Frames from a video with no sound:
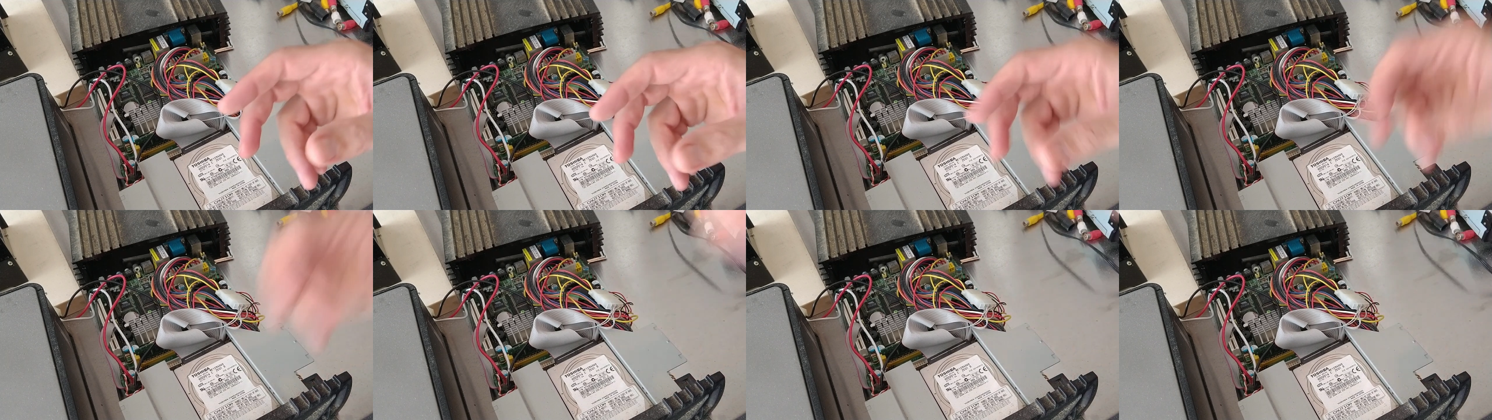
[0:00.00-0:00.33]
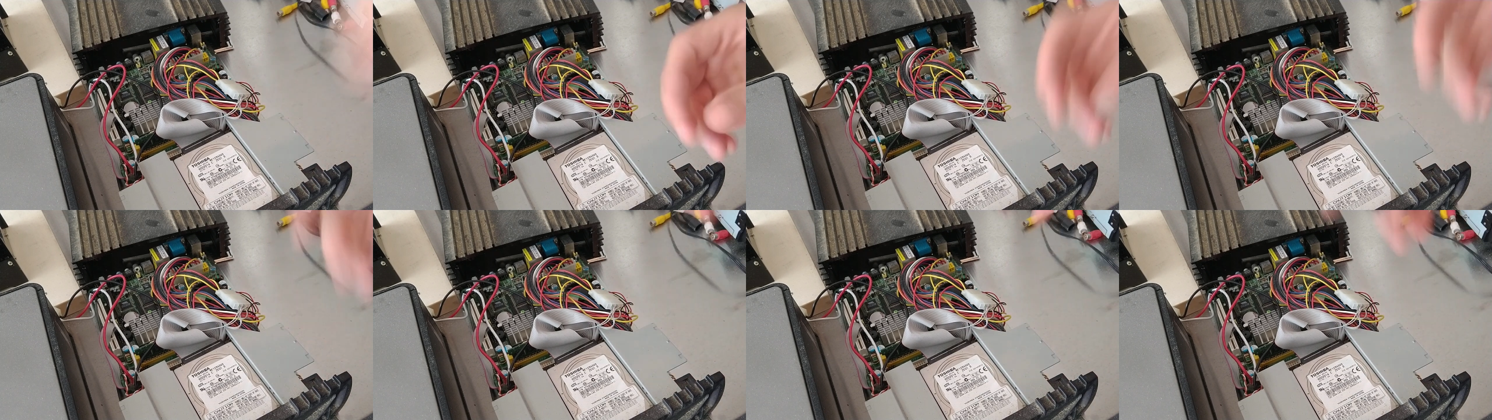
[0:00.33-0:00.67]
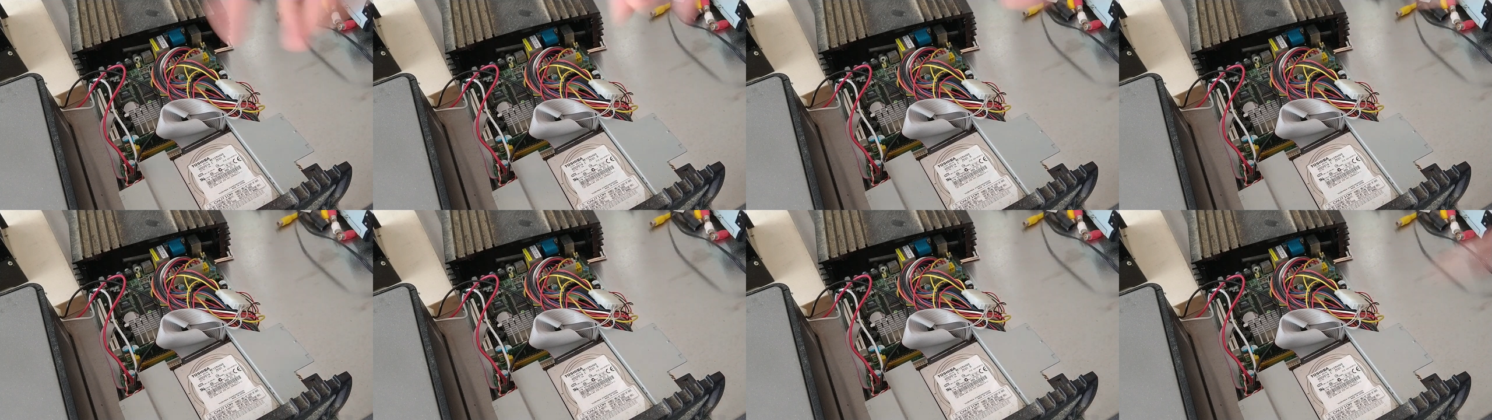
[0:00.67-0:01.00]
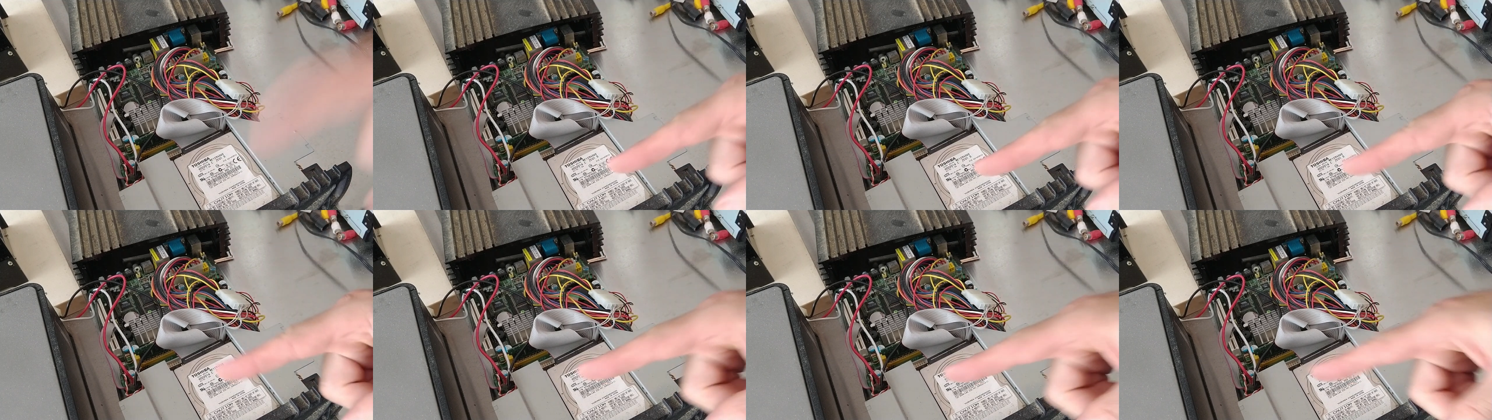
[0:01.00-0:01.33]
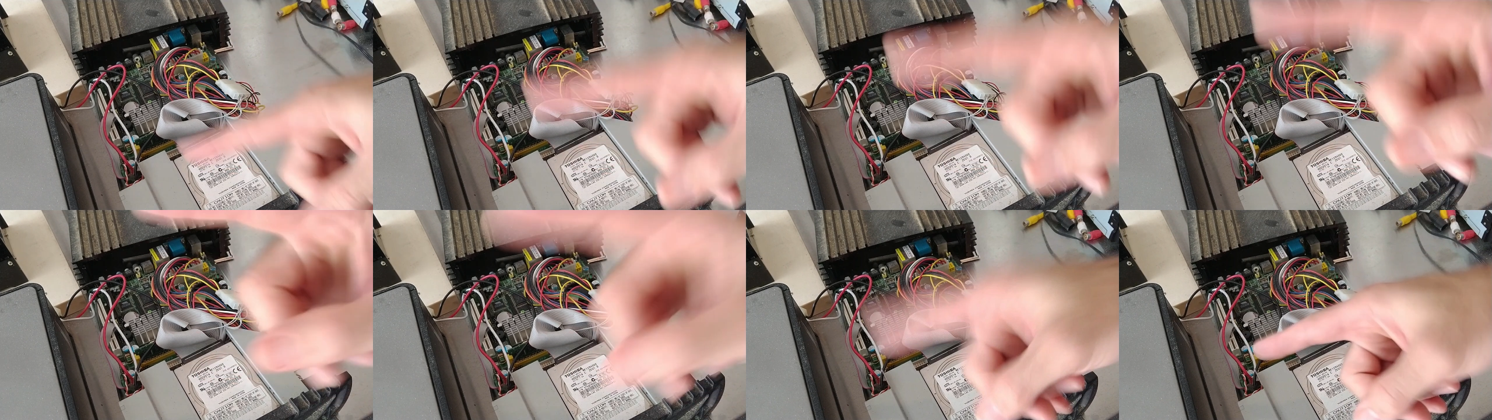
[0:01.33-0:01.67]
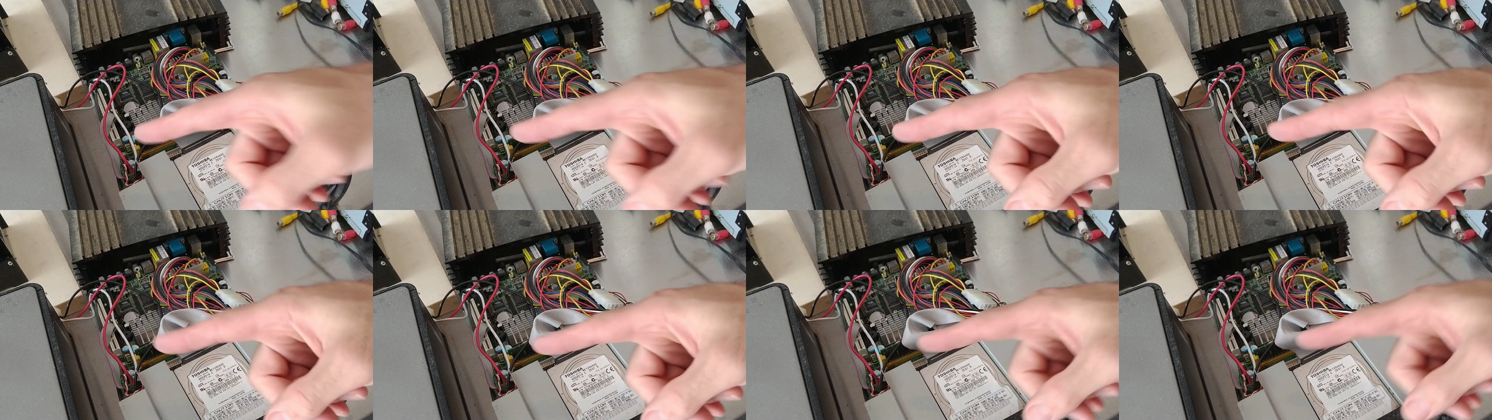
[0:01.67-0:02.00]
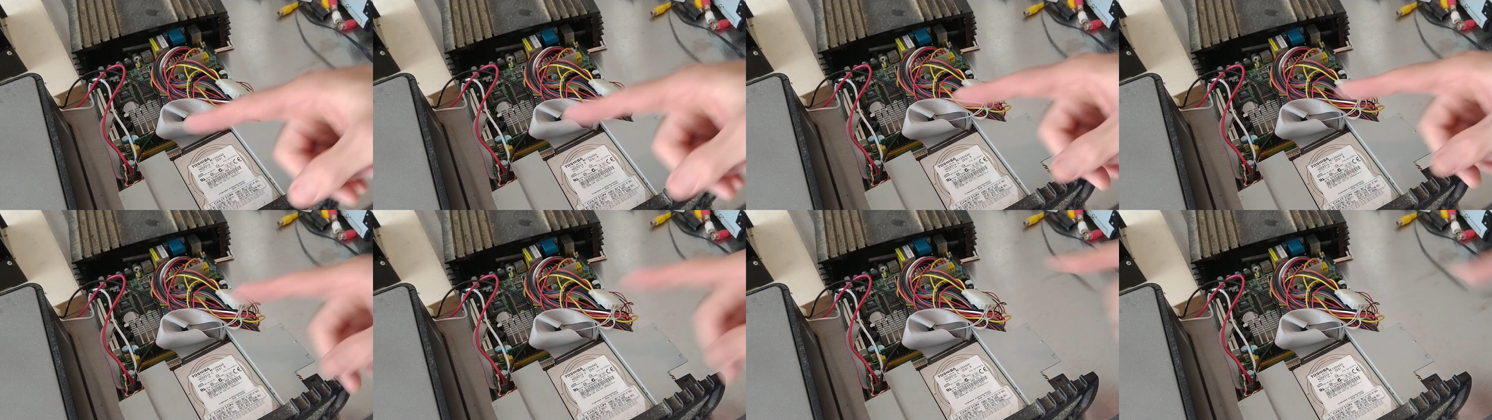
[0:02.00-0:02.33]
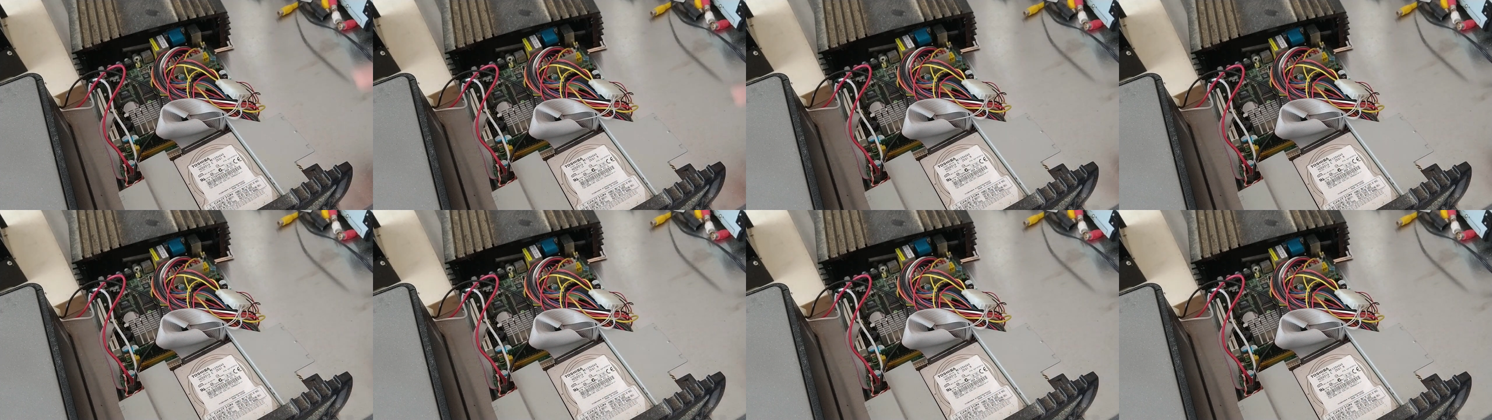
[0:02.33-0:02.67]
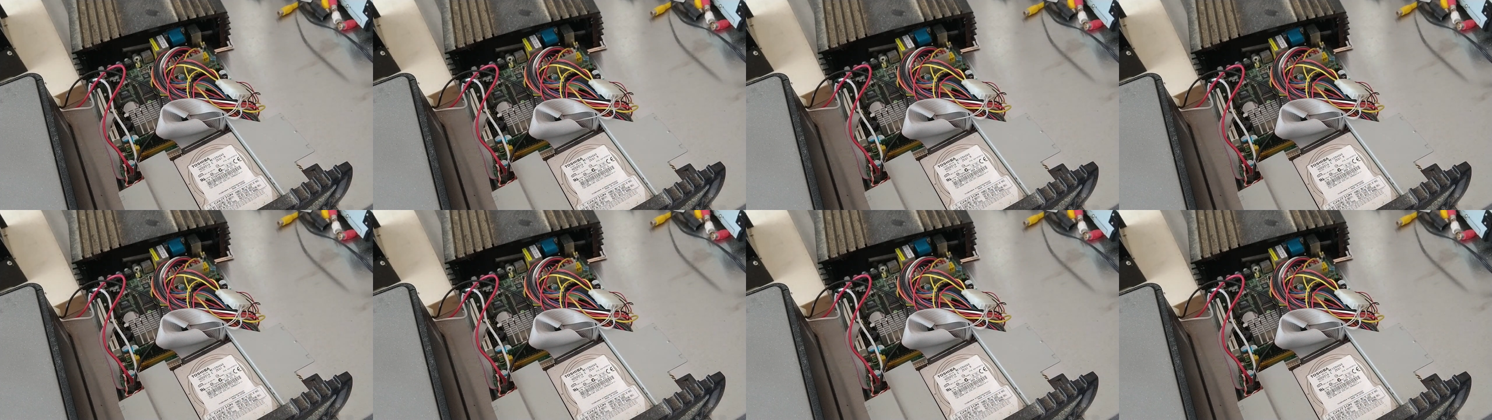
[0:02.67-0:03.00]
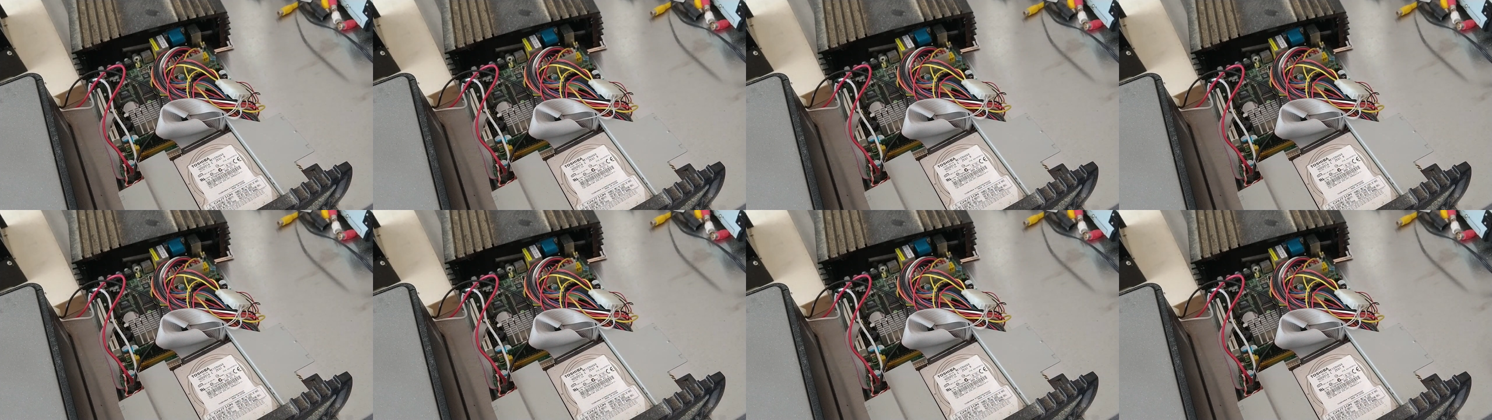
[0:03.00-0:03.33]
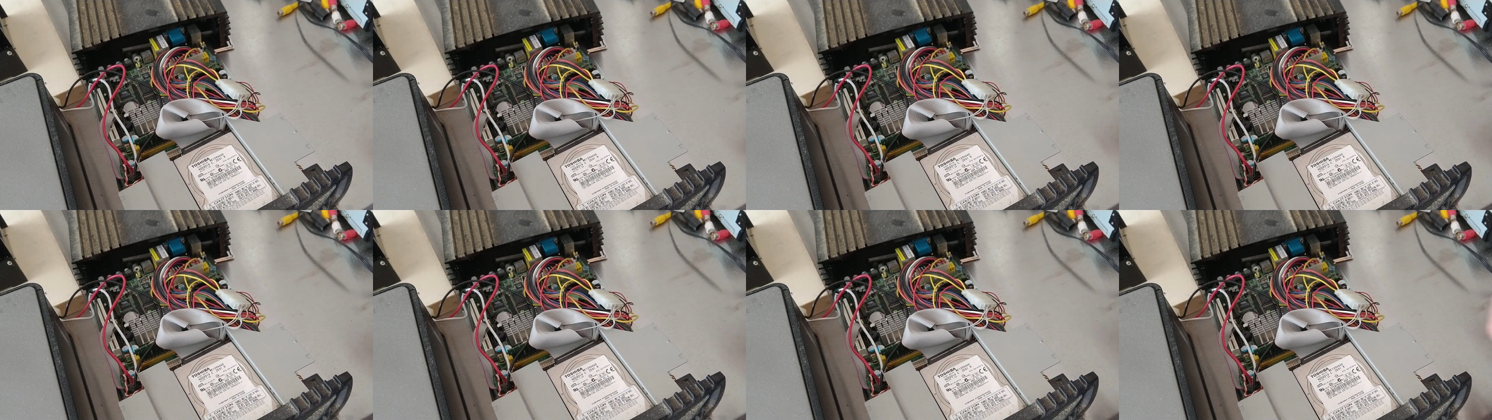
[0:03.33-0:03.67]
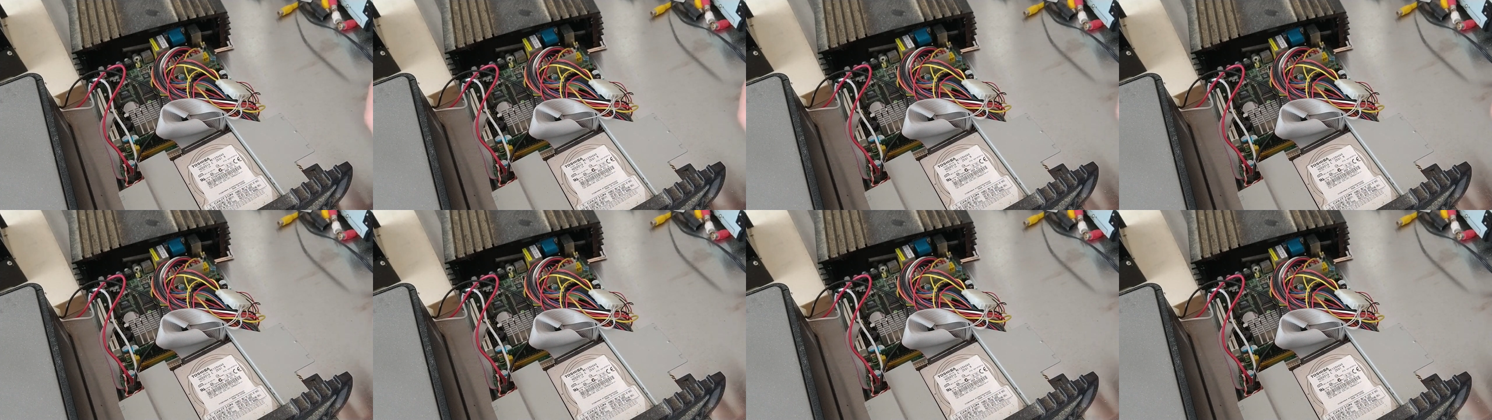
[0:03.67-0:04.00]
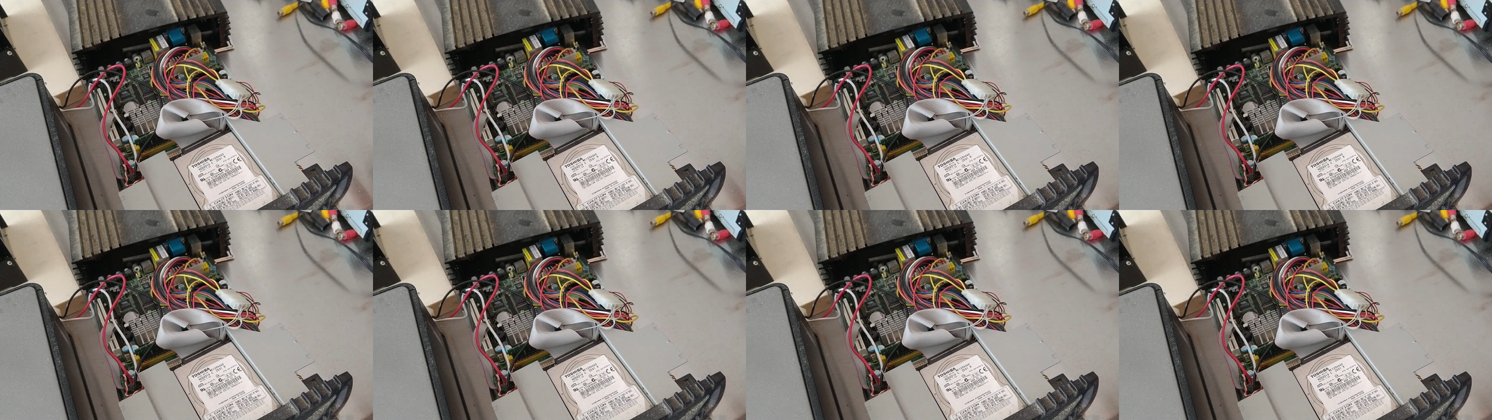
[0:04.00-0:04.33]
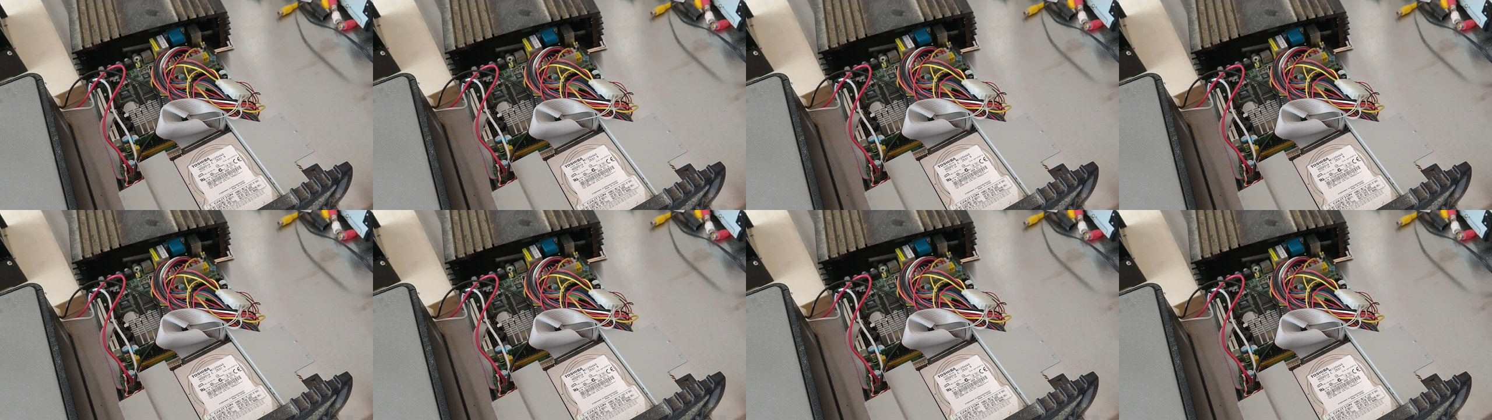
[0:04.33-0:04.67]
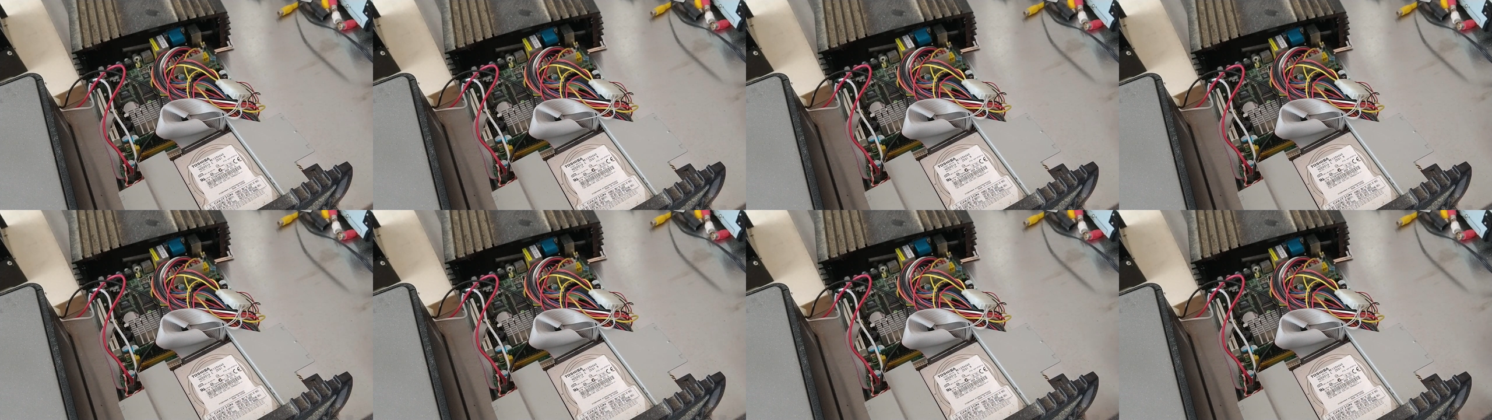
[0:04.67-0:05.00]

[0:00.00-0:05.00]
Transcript: No face is visible, so there are no lips to read.